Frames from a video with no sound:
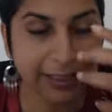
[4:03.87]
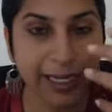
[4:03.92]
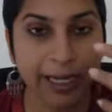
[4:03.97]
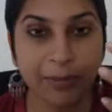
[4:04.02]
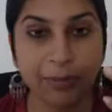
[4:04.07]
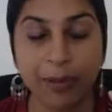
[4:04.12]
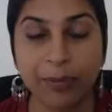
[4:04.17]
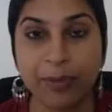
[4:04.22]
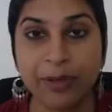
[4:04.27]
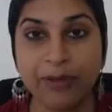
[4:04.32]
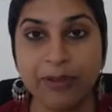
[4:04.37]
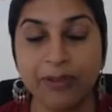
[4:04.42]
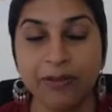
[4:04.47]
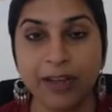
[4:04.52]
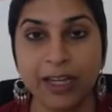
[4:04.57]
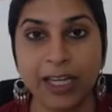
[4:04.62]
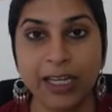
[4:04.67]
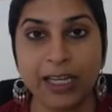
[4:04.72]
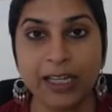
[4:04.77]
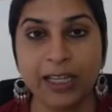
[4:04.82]
damn, I'm even
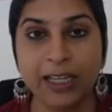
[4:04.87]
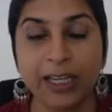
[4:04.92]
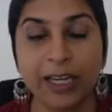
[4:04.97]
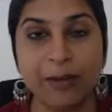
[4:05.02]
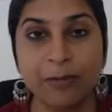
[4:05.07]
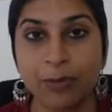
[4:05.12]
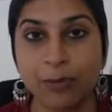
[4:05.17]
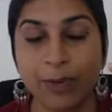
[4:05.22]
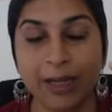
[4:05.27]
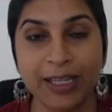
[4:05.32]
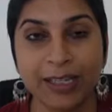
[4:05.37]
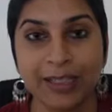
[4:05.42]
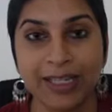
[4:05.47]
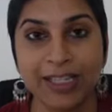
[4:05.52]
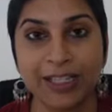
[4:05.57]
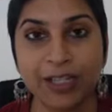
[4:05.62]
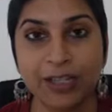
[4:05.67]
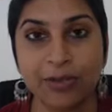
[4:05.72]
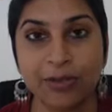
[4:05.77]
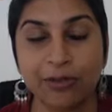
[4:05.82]
forgetting the names because
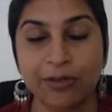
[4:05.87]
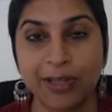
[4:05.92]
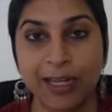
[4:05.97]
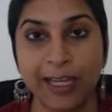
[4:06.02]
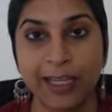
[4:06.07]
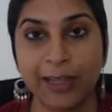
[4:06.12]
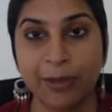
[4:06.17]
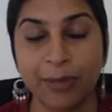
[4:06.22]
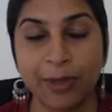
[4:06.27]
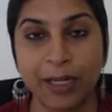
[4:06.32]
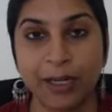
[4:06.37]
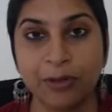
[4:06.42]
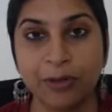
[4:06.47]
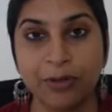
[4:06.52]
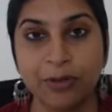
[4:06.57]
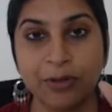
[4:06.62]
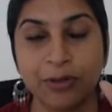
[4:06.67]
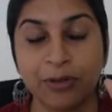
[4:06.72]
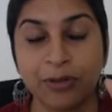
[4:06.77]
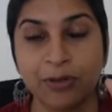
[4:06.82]
I just don't like them. I
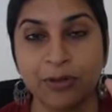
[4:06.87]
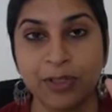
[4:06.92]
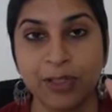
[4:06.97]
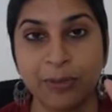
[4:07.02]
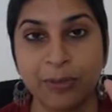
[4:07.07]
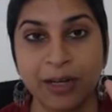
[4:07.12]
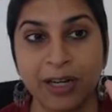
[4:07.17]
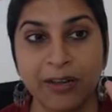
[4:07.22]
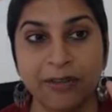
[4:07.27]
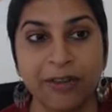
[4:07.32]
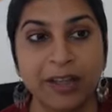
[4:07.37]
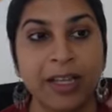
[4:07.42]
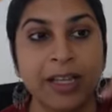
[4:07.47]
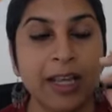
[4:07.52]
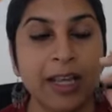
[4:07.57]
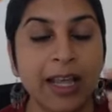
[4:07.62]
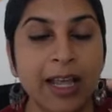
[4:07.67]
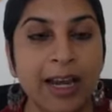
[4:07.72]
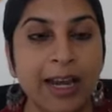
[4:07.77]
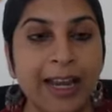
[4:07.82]
don't use them enough.
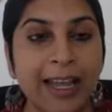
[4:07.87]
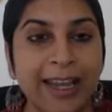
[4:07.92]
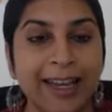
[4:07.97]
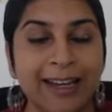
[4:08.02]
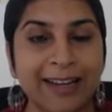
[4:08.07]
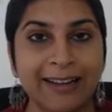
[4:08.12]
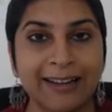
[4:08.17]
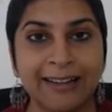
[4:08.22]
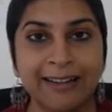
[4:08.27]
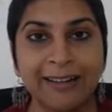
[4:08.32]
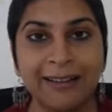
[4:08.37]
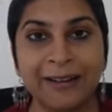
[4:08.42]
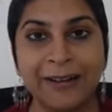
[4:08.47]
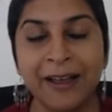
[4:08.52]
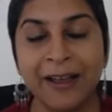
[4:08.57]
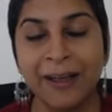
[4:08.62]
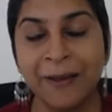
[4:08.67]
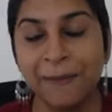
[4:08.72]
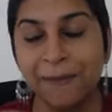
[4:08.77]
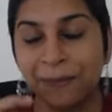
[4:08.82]
Like
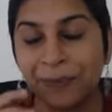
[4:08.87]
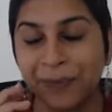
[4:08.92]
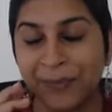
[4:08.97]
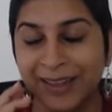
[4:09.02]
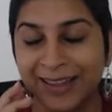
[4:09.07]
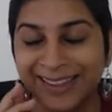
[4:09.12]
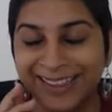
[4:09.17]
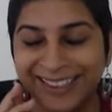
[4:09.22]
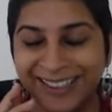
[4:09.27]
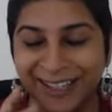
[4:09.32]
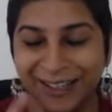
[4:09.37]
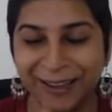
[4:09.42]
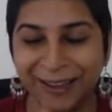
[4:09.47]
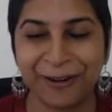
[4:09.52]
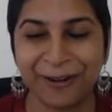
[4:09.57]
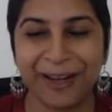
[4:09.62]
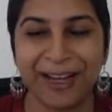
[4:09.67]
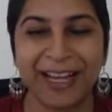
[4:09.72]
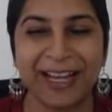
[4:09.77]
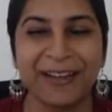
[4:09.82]

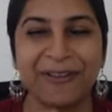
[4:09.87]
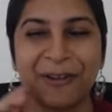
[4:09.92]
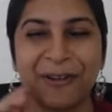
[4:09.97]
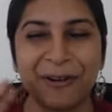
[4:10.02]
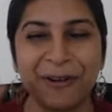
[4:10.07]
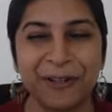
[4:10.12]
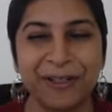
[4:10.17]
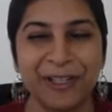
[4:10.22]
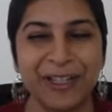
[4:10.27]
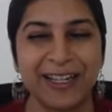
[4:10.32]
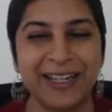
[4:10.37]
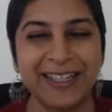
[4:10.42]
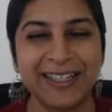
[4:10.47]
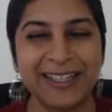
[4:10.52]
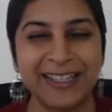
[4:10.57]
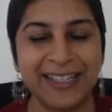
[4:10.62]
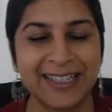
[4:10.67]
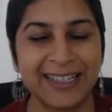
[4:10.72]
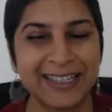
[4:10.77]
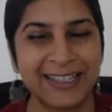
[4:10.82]
Thrive or
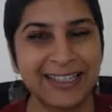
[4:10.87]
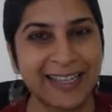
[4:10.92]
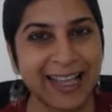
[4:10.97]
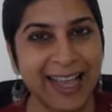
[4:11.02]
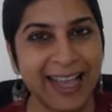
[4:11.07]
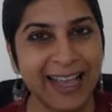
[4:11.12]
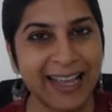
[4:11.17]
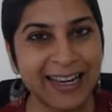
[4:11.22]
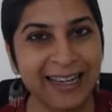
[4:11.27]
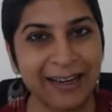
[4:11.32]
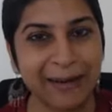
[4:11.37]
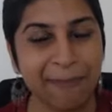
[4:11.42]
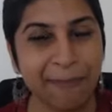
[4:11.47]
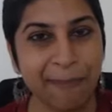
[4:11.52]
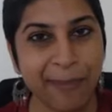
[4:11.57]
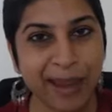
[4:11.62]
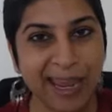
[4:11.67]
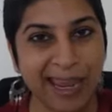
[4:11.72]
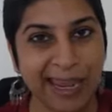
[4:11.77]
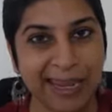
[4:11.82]
Genesis and
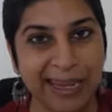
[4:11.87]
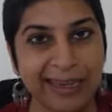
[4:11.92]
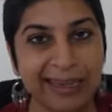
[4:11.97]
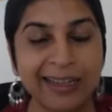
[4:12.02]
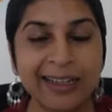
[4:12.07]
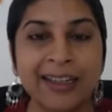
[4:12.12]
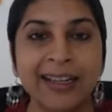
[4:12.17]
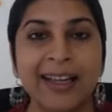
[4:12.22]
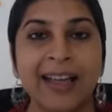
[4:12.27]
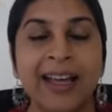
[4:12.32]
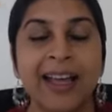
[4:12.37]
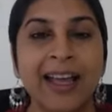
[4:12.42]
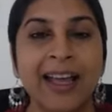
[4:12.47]
Make.